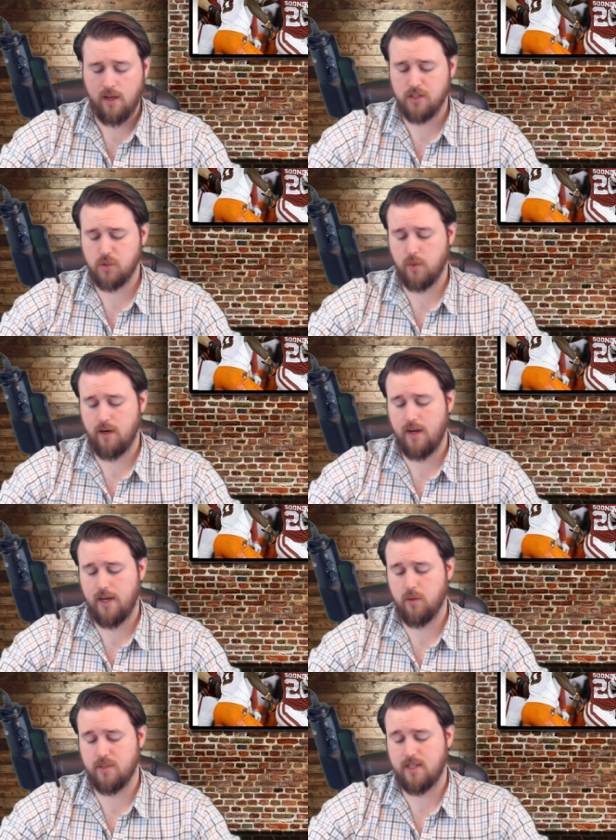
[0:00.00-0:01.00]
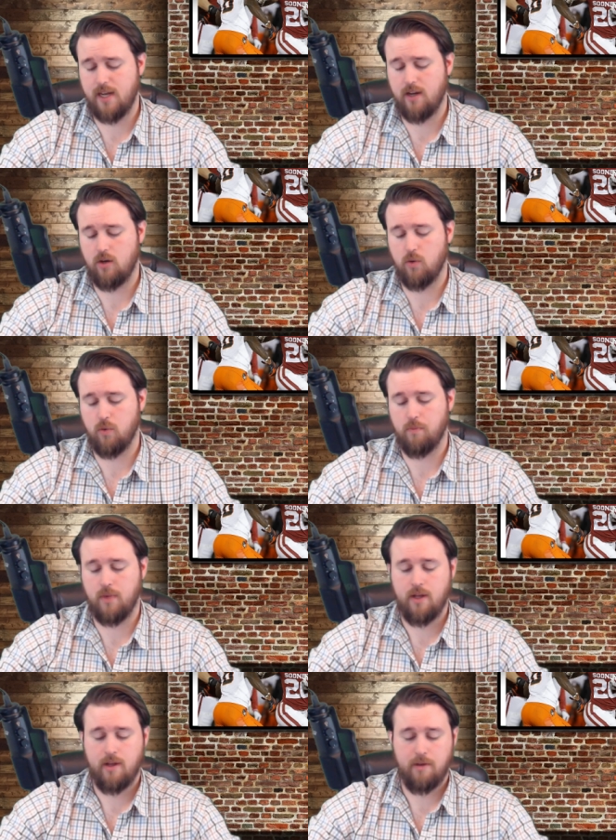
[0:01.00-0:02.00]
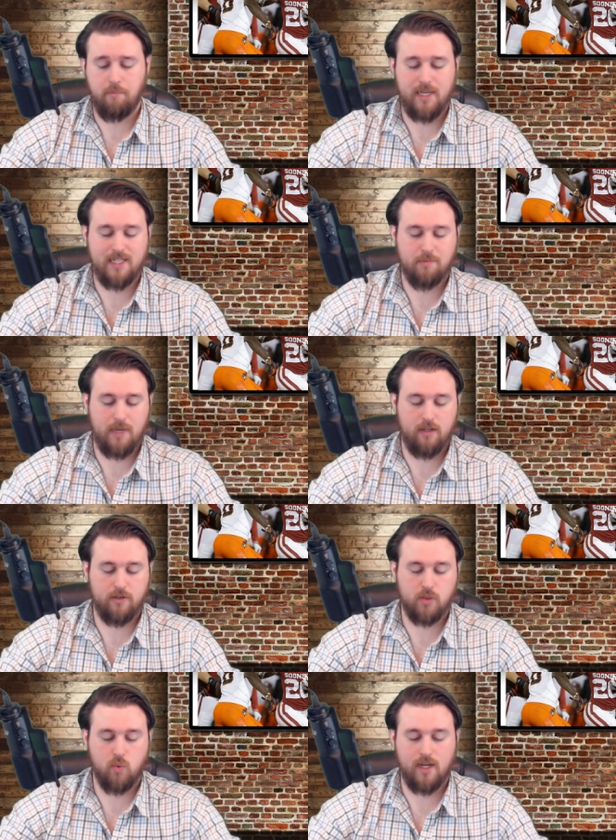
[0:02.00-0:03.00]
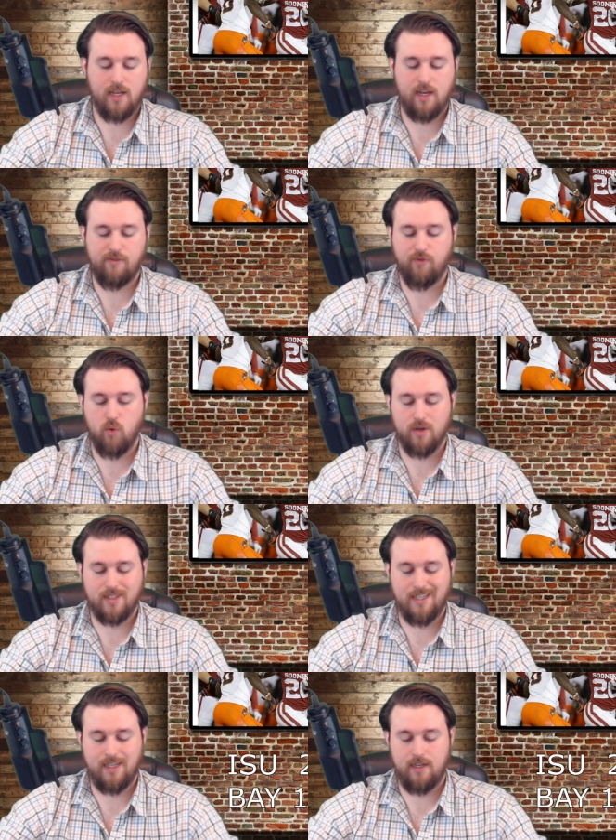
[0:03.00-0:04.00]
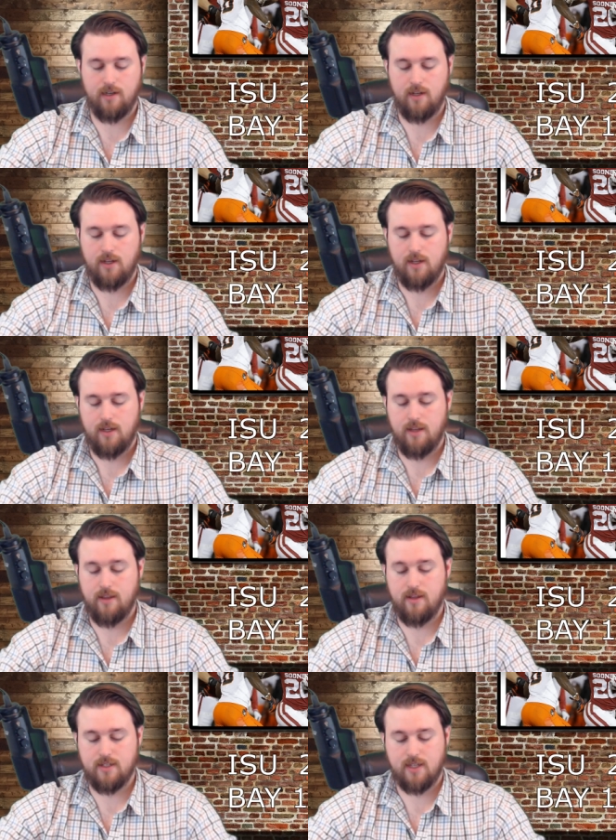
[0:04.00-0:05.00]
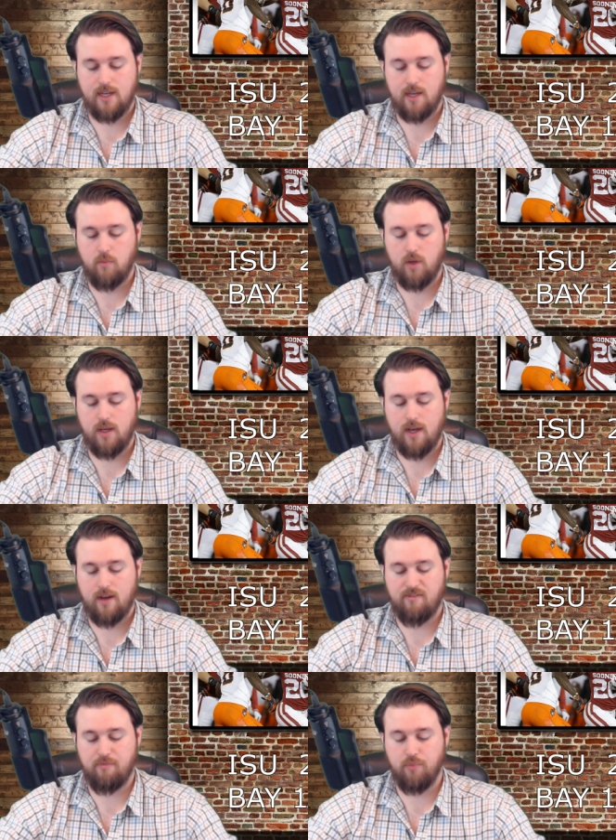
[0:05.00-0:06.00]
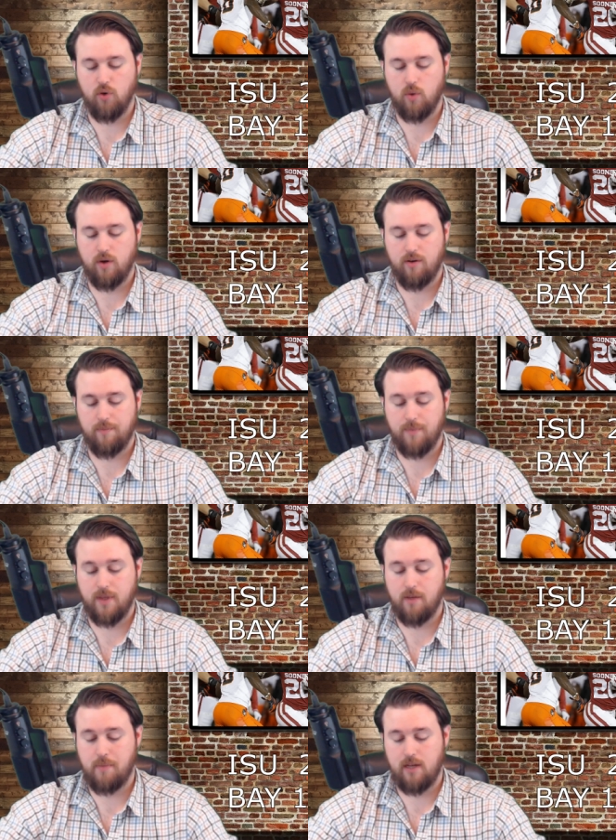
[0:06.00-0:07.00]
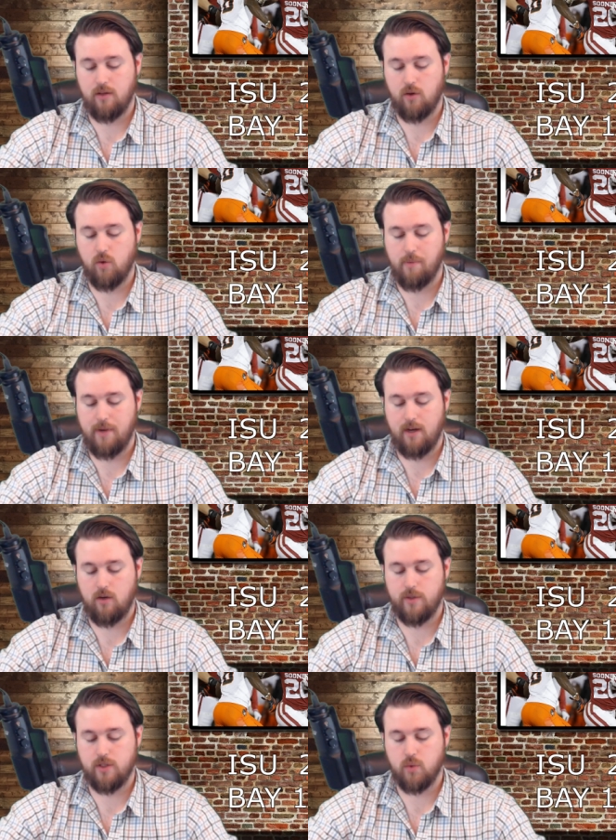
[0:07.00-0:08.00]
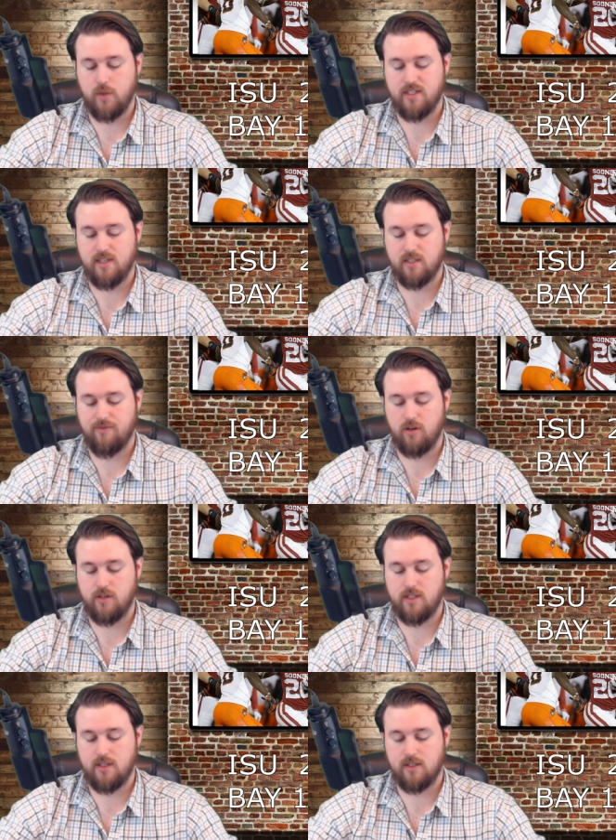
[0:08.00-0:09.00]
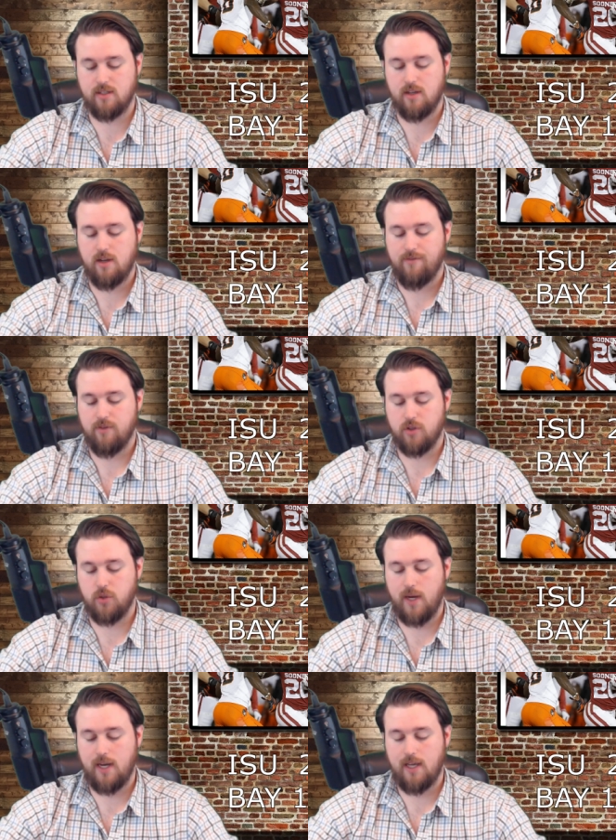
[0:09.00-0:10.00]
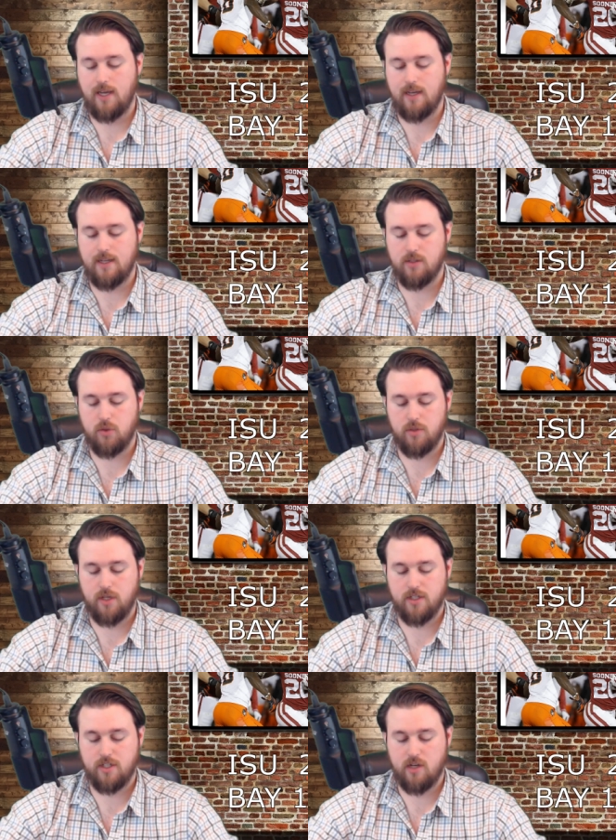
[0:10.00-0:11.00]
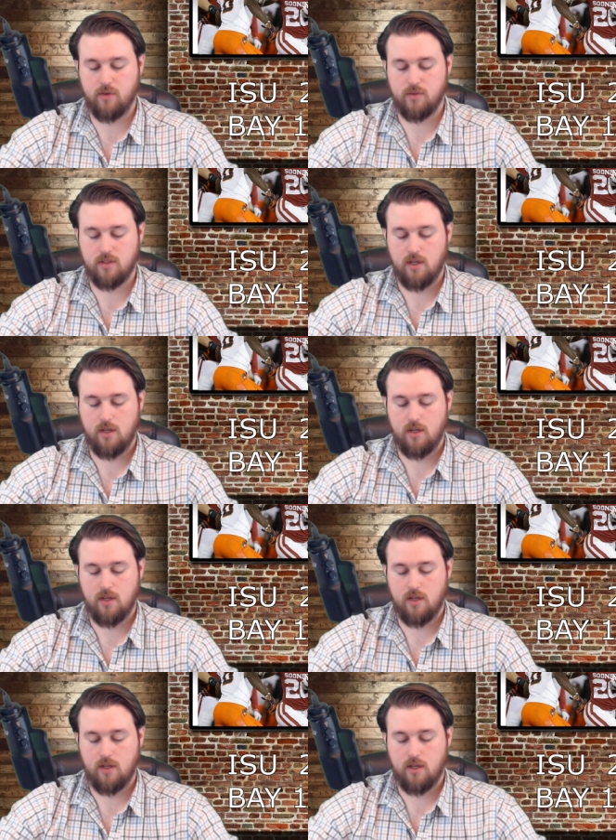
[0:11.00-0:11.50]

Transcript: Elsewhere, Iowa State at home beats Baylor 28-14. In this game, we have Brewer, the Baylor quarterback, going 26 of 36 for 288 and two touchdowns.